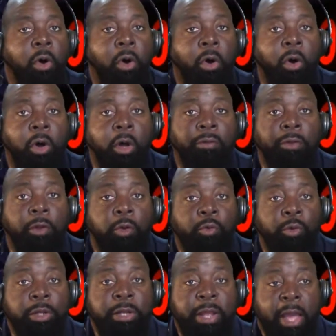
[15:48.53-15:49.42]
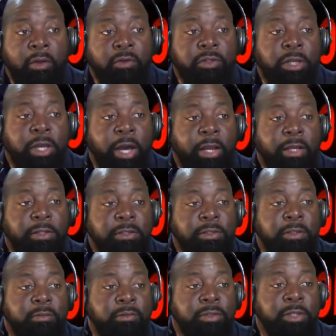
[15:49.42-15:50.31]
On the greenhouse
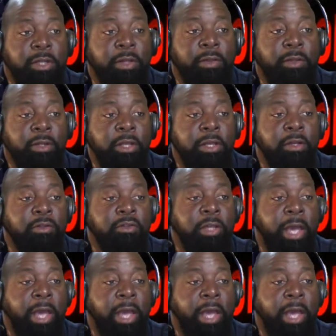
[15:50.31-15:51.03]
cottages of Southern Hills,